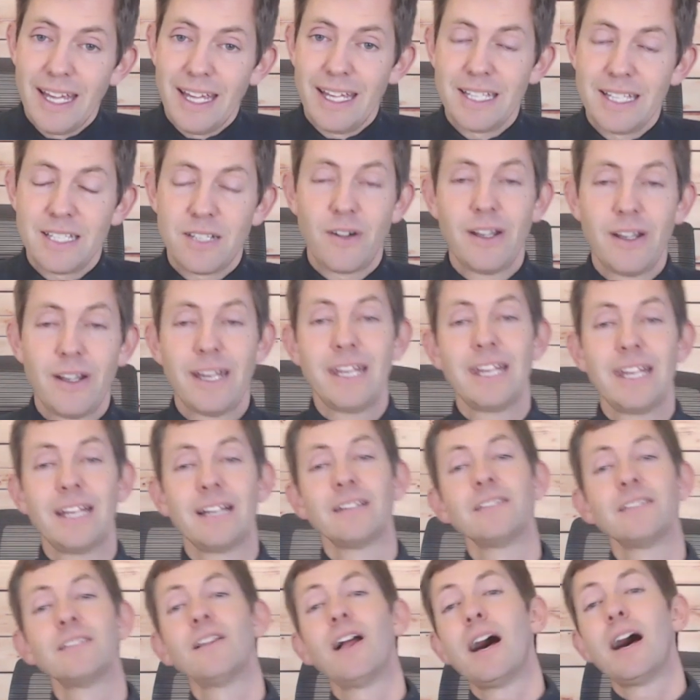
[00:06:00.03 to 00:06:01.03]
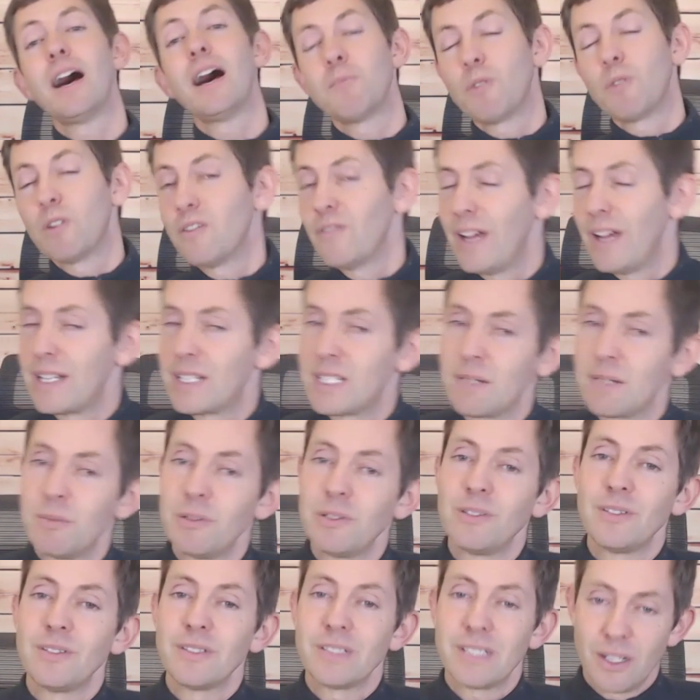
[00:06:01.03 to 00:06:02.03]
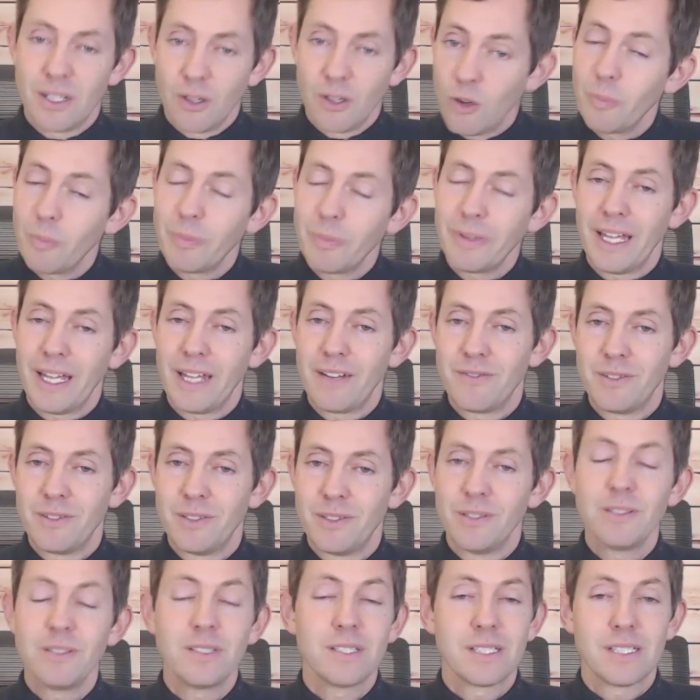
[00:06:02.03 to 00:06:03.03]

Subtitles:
He started eating a lot more vegetables and whole plant foods,